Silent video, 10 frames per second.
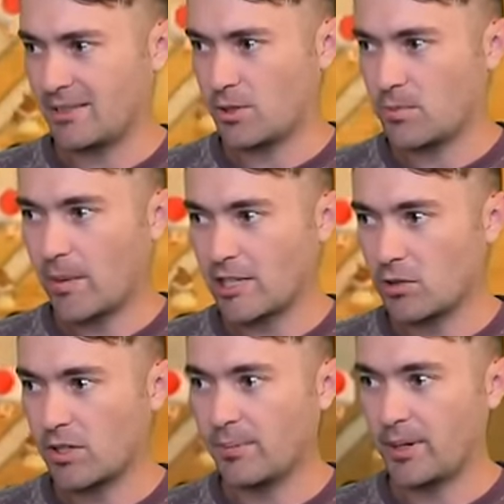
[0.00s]
so
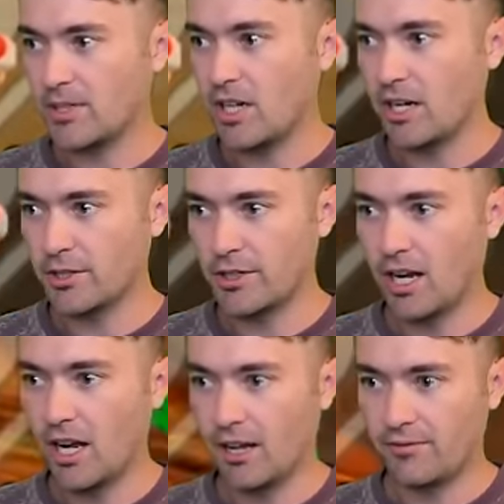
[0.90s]
special compared to the other
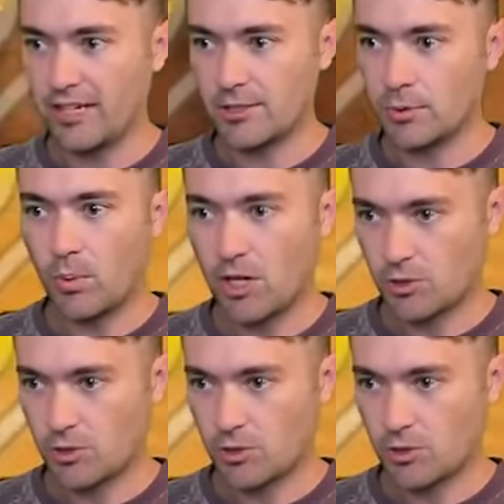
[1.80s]
uh, phase through wall